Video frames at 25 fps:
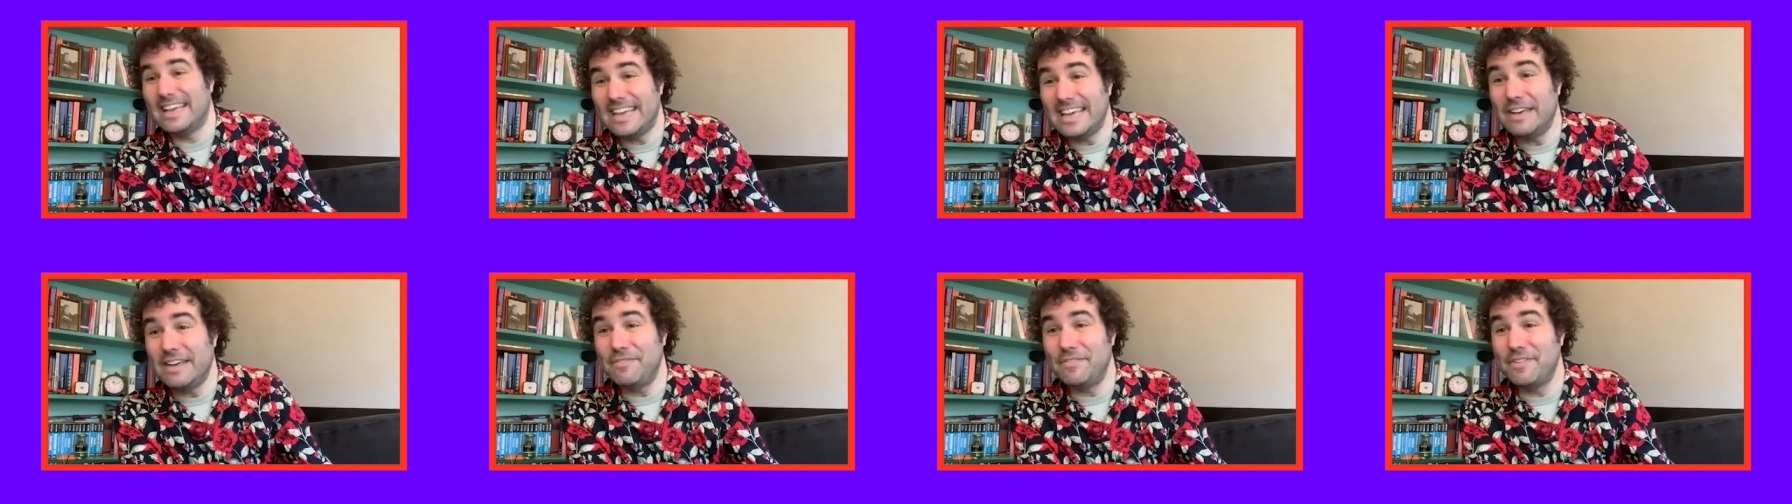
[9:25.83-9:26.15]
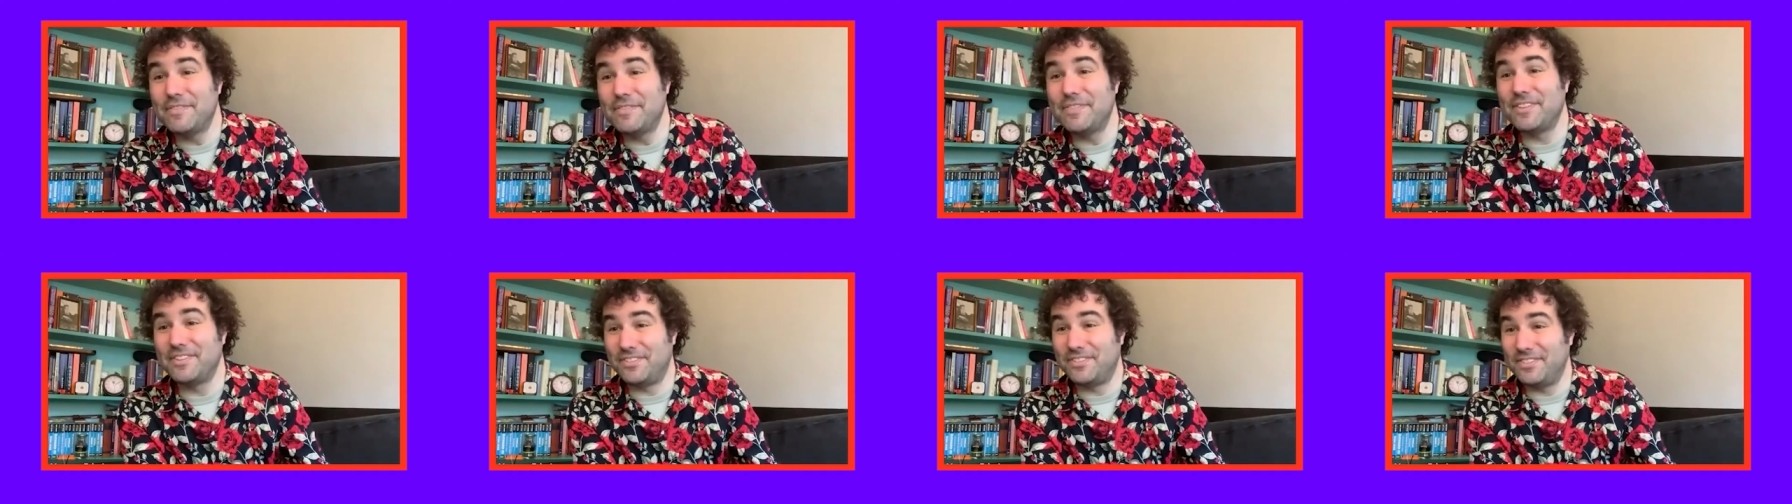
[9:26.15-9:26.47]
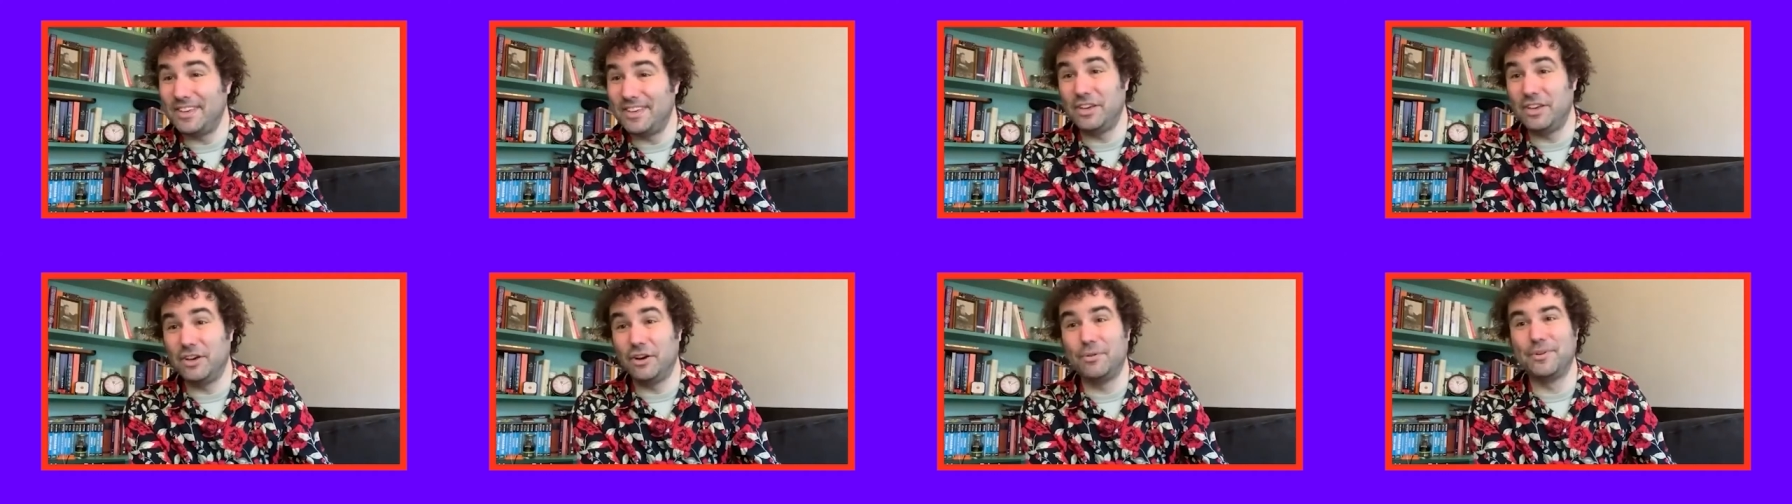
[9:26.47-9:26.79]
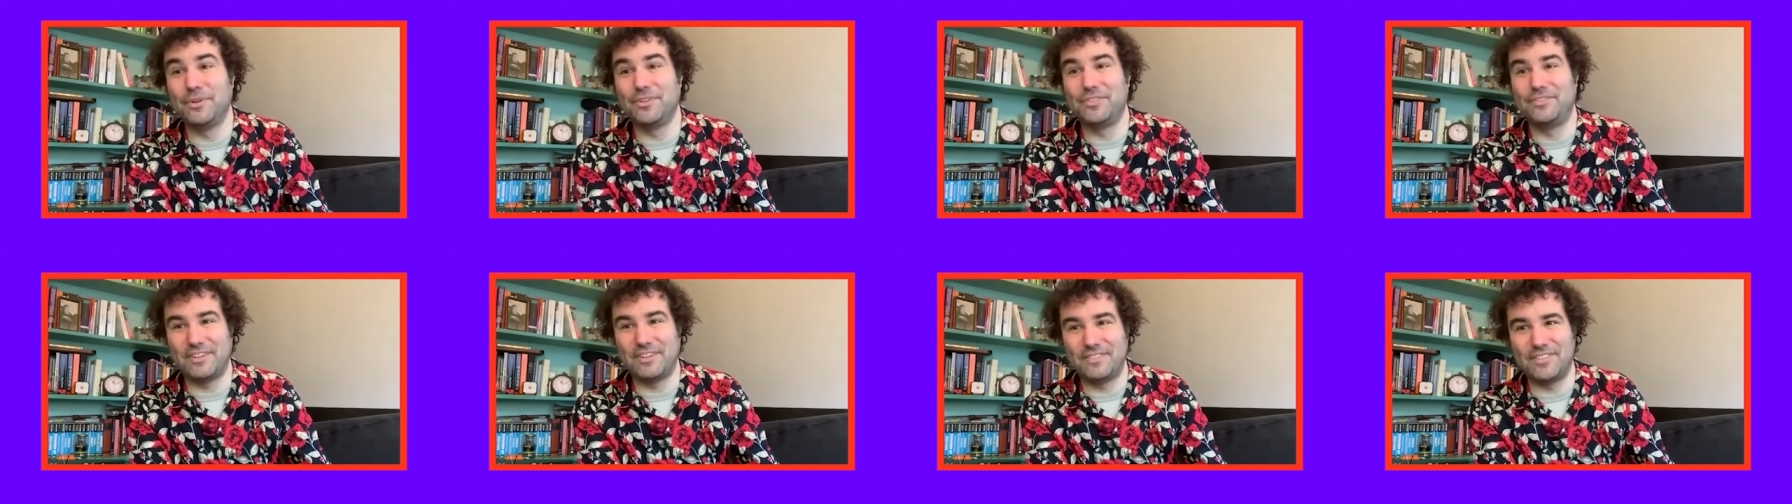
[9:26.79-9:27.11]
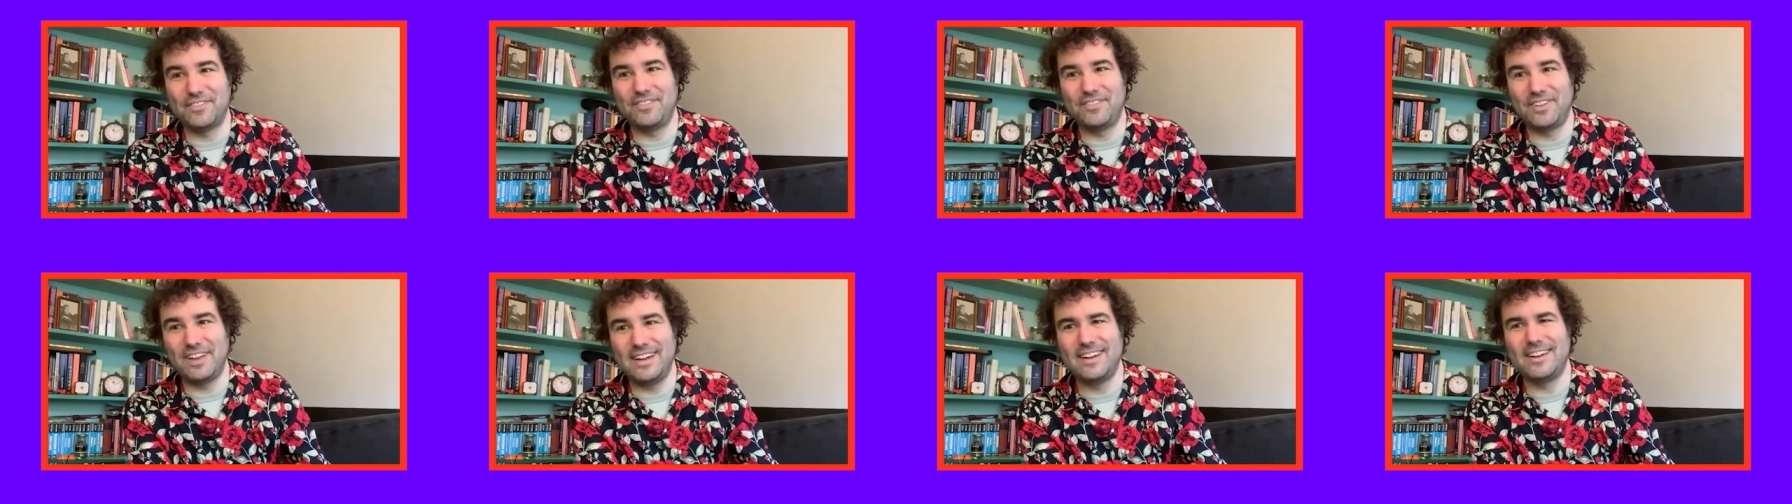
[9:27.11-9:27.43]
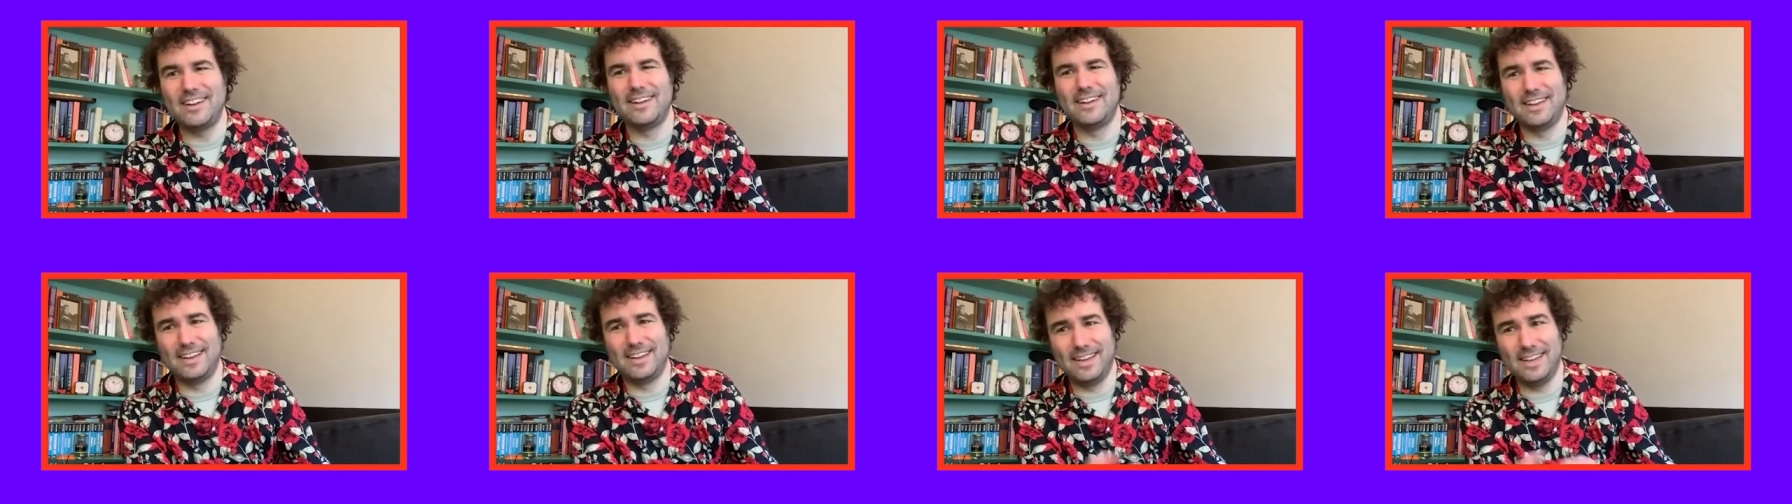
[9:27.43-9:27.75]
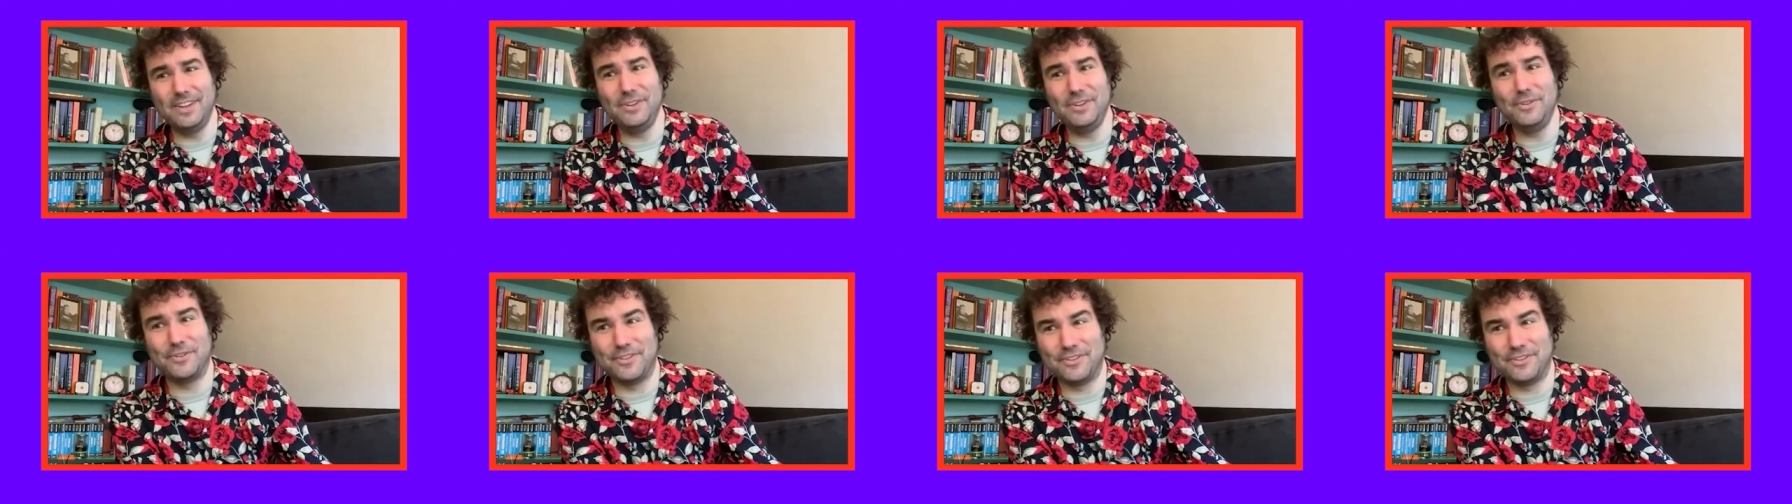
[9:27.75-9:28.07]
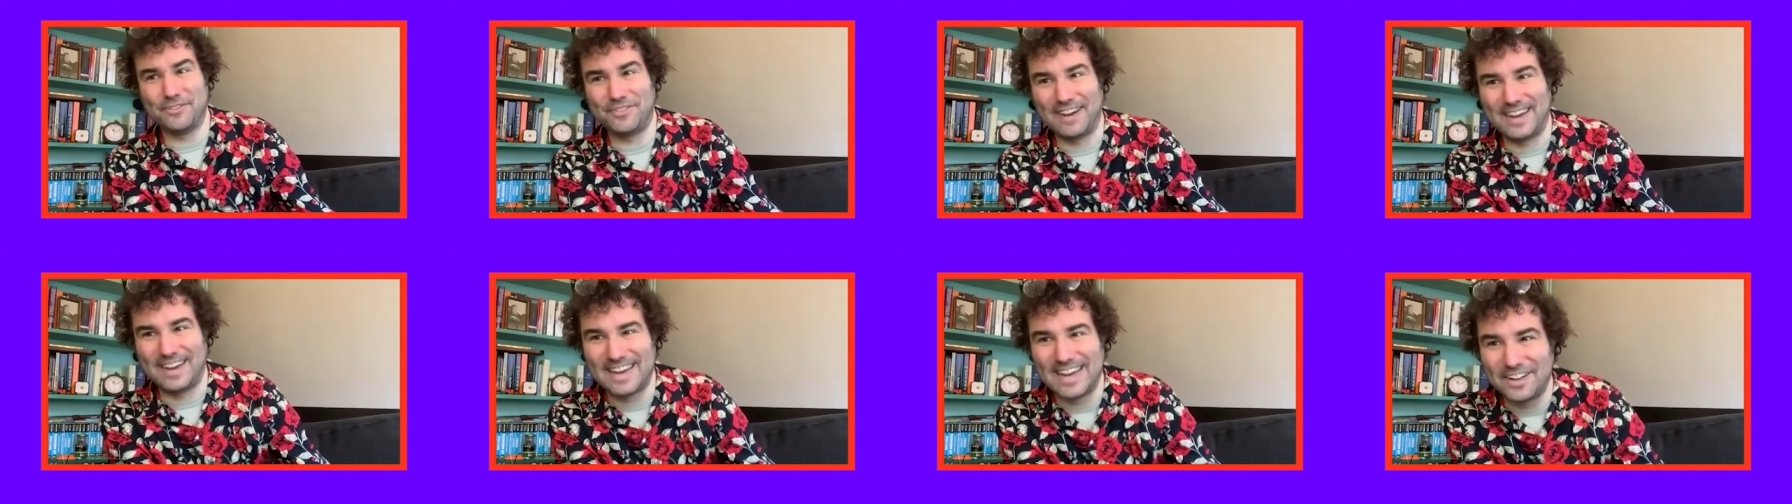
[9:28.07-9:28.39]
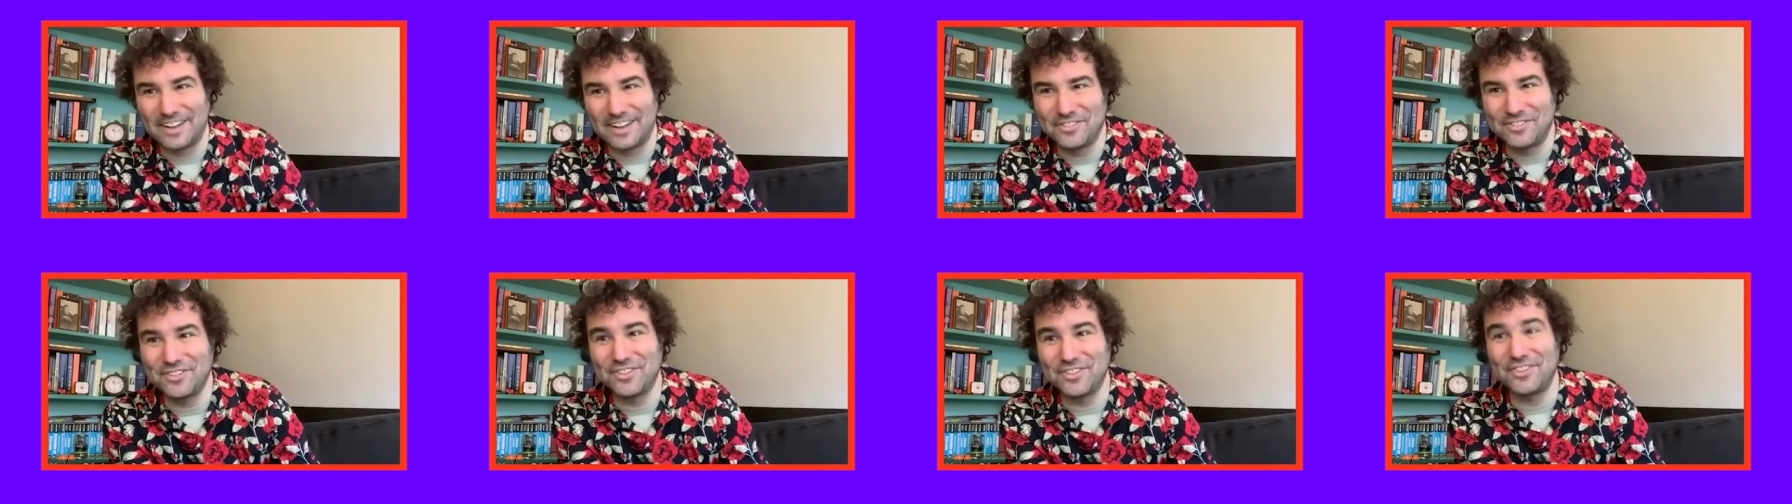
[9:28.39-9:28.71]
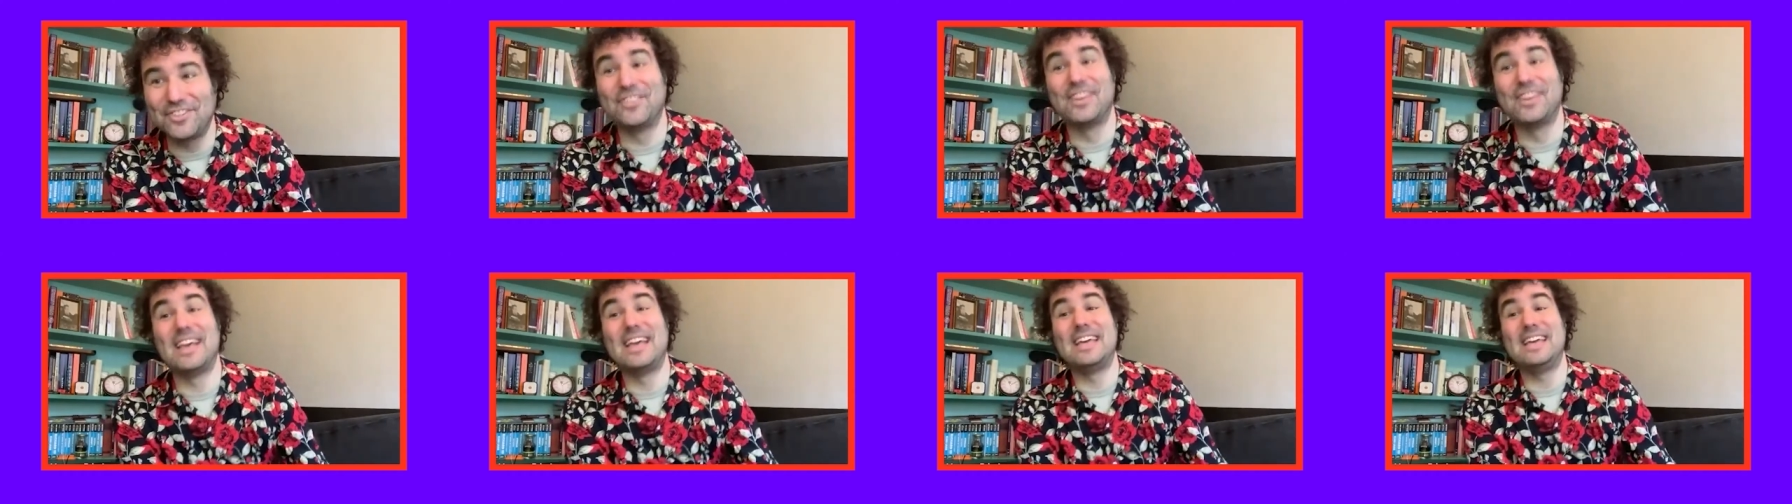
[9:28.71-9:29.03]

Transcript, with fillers: even if the CEO is devastated, he knew the financials,